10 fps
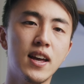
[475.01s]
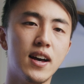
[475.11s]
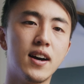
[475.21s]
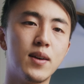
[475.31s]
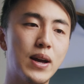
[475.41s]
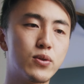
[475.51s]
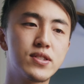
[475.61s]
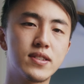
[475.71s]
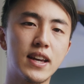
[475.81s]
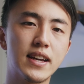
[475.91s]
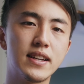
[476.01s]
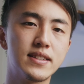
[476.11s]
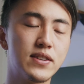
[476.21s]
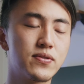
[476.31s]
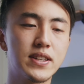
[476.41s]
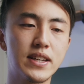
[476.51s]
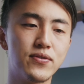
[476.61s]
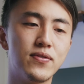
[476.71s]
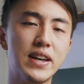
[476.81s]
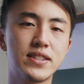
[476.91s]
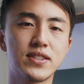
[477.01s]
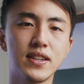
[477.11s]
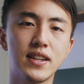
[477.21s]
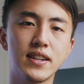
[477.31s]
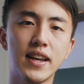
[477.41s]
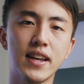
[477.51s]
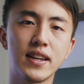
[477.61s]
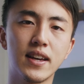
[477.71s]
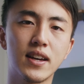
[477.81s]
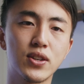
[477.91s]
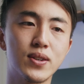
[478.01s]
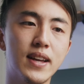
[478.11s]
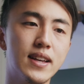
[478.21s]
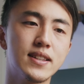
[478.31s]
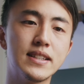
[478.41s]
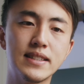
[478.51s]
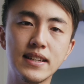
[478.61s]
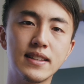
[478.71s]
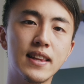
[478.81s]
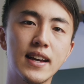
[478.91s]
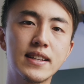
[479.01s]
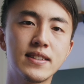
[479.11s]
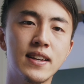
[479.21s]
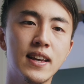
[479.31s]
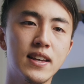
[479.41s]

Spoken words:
I would say definitely invest in a good LED light.